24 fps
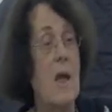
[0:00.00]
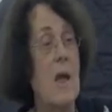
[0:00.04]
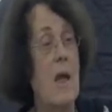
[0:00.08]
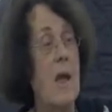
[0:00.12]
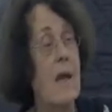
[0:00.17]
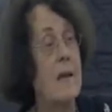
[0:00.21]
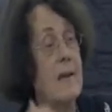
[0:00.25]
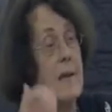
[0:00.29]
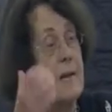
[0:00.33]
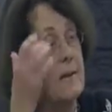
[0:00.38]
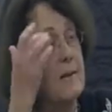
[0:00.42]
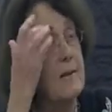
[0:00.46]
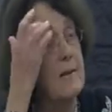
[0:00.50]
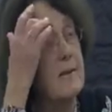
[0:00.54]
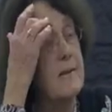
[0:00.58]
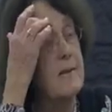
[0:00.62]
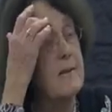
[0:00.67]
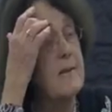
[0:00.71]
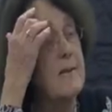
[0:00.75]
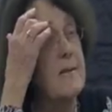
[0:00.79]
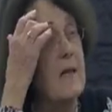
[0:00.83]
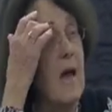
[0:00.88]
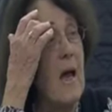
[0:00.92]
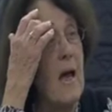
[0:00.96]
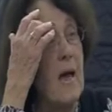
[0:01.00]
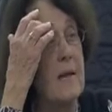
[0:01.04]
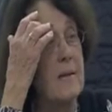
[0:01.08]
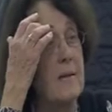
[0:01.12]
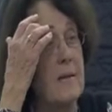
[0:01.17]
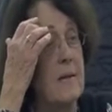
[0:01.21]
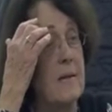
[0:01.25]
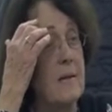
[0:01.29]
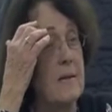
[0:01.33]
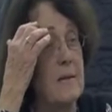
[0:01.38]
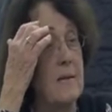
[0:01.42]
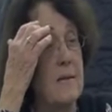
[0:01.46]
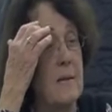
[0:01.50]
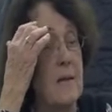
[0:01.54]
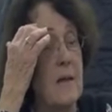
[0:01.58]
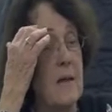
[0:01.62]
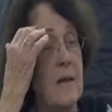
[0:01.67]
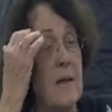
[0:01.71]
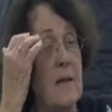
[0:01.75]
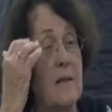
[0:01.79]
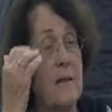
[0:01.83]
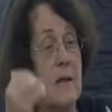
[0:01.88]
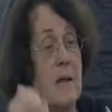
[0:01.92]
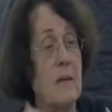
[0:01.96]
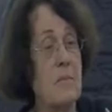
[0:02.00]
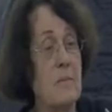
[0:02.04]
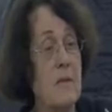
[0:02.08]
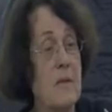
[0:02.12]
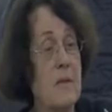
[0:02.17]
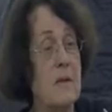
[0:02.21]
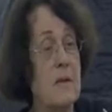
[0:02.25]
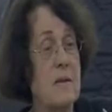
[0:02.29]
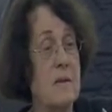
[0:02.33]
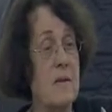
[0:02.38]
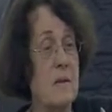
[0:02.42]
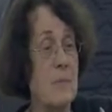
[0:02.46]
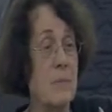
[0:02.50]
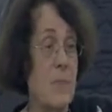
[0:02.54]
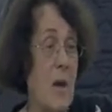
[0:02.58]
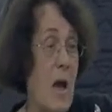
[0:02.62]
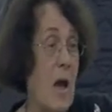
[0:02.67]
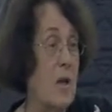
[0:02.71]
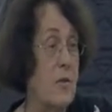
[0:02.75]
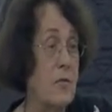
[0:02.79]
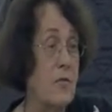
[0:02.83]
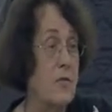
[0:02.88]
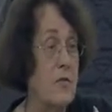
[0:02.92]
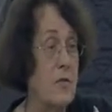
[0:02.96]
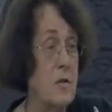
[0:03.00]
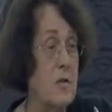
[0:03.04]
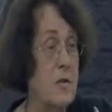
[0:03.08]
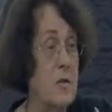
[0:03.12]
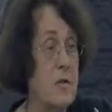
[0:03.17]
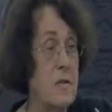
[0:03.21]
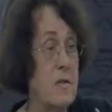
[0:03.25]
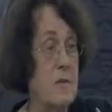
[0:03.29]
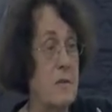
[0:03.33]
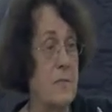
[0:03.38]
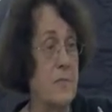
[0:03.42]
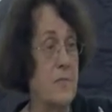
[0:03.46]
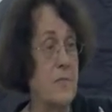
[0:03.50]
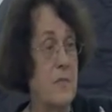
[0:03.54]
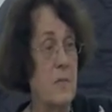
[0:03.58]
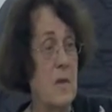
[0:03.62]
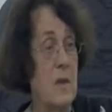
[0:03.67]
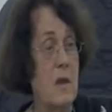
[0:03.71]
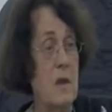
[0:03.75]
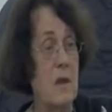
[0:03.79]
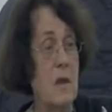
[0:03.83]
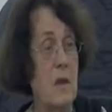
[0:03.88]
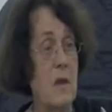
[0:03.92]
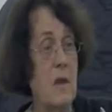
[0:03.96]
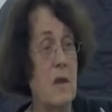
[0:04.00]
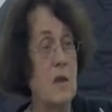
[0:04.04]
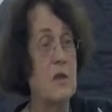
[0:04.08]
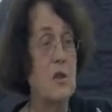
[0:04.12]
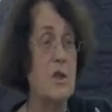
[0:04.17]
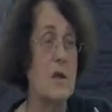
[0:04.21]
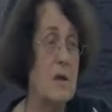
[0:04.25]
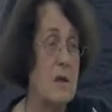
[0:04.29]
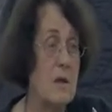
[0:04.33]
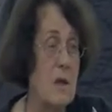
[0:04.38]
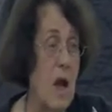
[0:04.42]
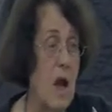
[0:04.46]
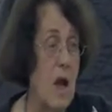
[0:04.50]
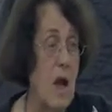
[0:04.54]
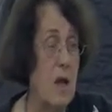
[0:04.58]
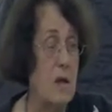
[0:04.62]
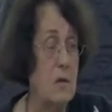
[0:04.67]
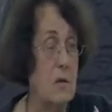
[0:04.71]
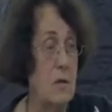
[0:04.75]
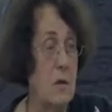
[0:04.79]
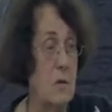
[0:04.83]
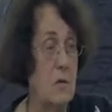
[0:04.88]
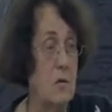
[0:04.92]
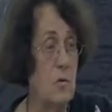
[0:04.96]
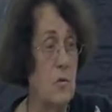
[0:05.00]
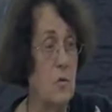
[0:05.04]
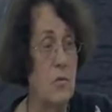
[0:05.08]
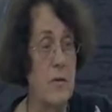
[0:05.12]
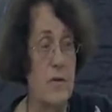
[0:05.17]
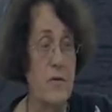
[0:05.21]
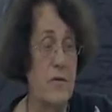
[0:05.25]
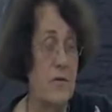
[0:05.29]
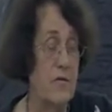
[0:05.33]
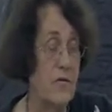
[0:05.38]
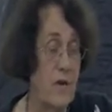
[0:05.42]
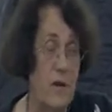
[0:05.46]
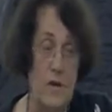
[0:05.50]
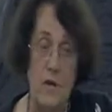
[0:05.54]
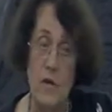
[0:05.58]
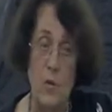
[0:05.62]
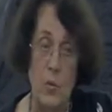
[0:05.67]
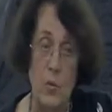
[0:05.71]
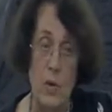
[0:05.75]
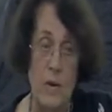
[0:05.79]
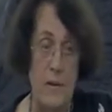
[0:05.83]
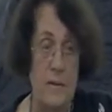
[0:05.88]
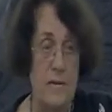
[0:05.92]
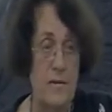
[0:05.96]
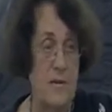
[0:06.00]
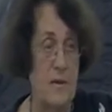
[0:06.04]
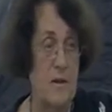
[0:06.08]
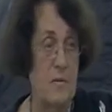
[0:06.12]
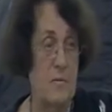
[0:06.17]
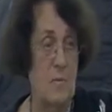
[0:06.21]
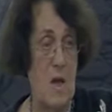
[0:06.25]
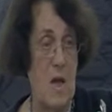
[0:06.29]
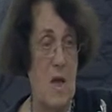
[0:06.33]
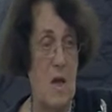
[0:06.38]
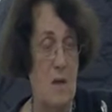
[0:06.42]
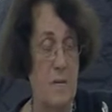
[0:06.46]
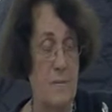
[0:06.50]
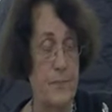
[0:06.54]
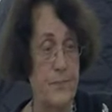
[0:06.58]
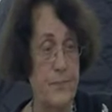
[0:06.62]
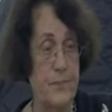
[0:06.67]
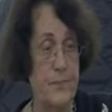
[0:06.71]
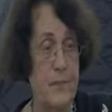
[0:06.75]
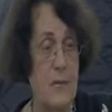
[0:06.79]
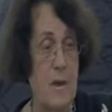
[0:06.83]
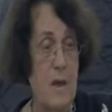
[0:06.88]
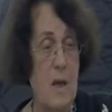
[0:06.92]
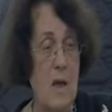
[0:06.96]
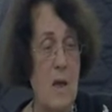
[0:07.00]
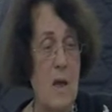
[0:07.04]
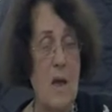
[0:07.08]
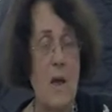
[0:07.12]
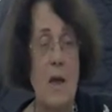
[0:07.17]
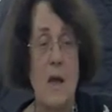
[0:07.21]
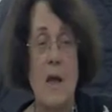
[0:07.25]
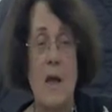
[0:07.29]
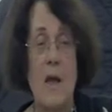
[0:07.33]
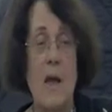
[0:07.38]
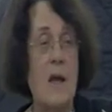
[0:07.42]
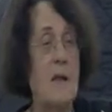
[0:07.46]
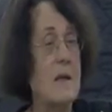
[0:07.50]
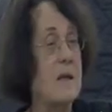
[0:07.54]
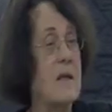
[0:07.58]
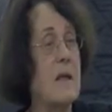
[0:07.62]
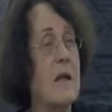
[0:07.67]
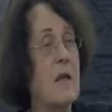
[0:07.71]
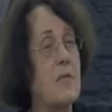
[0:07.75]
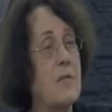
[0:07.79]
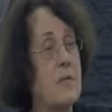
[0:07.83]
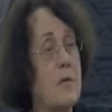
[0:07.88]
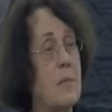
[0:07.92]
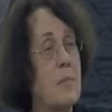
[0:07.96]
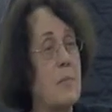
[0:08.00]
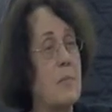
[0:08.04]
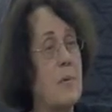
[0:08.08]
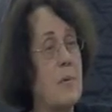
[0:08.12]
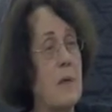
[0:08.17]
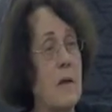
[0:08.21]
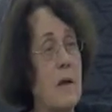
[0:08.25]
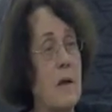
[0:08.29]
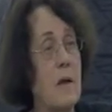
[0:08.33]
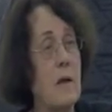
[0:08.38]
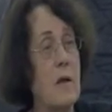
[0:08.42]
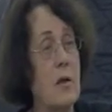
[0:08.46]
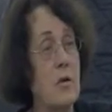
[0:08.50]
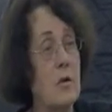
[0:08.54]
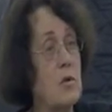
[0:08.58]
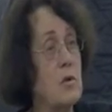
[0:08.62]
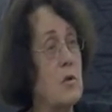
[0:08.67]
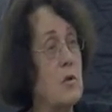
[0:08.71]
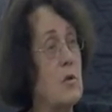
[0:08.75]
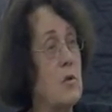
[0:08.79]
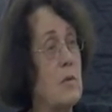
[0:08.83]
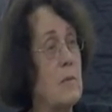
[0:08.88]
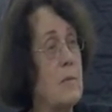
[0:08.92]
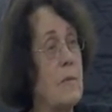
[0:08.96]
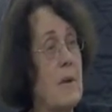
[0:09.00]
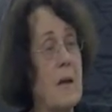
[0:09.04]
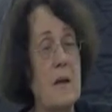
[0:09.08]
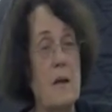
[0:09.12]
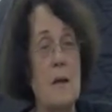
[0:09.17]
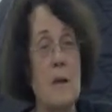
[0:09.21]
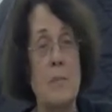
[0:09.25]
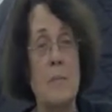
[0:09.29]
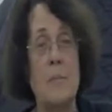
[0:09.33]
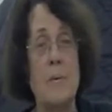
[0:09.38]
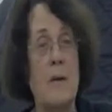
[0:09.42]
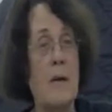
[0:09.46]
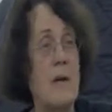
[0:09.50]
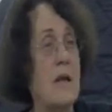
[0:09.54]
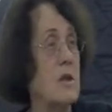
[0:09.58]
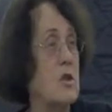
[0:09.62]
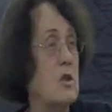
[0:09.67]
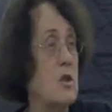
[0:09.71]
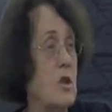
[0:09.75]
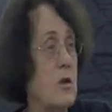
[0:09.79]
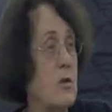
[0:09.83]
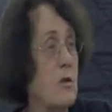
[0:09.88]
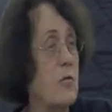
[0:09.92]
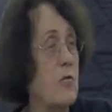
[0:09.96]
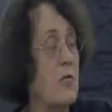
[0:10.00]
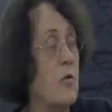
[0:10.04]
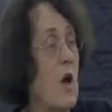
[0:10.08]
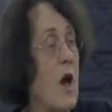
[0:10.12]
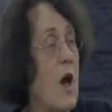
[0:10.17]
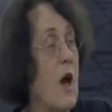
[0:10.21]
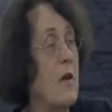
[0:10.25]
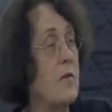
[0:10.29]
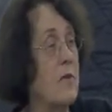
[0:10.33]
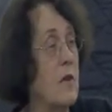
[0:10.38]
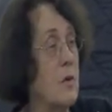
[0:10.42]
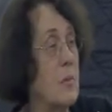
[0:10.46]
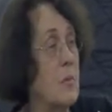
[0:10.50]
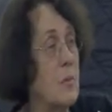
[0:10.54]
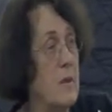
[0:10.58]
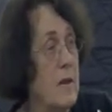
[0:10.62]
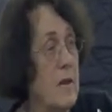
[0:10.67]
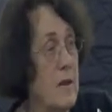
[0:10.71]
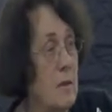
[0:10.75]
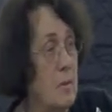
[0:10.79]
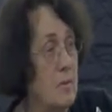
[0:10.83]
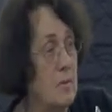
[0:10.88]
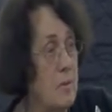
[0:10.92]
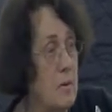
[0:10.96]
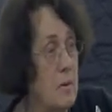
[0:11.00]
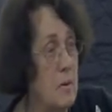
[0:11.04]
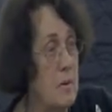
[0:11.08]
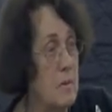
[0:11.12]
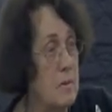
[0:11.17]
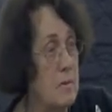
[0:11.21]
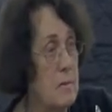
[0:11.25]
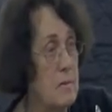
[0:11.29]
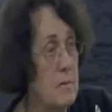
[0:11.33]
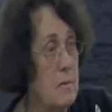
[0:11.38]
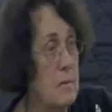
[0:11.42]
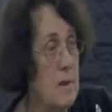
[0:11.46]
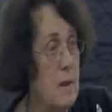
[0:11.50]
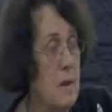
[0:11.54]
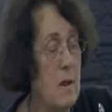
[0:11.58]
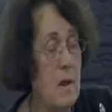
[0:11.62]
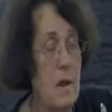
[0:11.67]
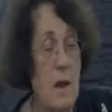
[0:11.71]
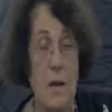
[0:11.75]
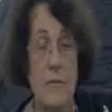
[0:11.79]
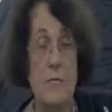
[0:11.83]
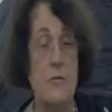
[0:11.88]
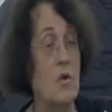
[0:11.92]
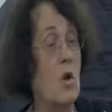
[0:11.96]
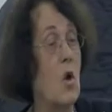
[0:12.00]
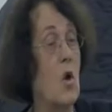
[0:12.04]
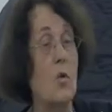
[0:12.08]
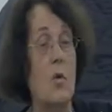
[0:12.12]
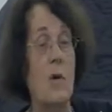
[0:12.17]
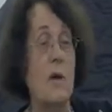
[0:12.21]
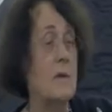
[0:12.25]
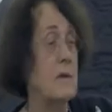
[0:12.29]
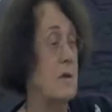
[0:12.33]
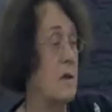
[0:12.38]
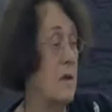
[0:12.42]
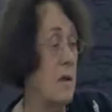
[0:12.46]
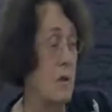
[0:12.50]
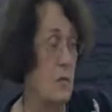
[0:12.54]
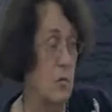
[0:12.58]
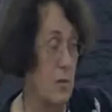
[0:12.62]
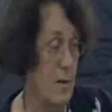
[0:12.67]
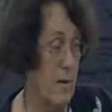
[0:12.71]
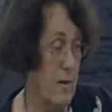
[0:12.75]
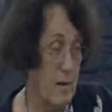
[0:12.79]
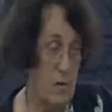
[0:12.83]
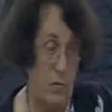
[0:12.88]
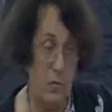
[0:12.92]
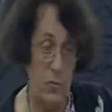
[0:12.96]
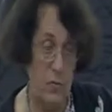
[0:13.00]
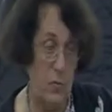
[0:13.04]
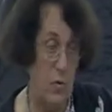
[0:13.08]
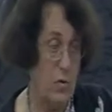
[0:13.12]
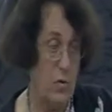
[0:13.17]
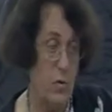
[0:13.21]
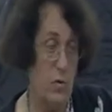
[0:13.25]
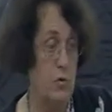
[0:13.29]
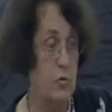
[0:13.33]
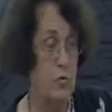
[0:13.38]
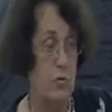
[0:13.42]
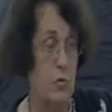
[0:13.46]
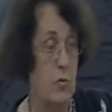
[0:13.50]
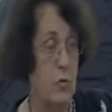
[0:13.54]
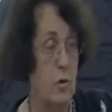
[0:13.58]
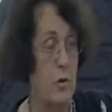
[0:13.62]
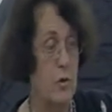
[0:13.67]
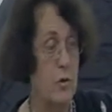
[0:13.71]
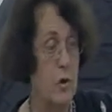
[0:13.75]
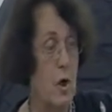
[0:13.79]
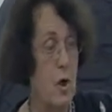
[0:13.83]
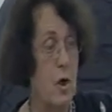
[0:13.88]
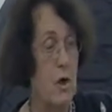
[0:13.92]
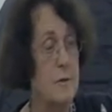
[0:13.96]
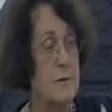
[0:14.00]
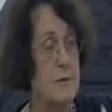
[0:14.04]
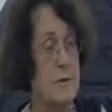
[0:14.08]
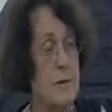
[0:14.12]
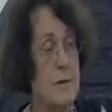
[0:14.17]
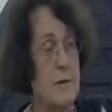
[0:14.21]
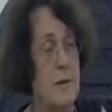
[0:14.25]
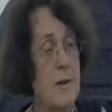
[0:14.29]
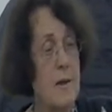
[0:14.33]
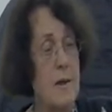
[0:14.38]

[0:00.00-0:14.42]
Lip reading: And he decided that Mr. Bifus in Chicago, who was a very wealthy man, had given too many pledges for other people. I have no idea whether that was true or not.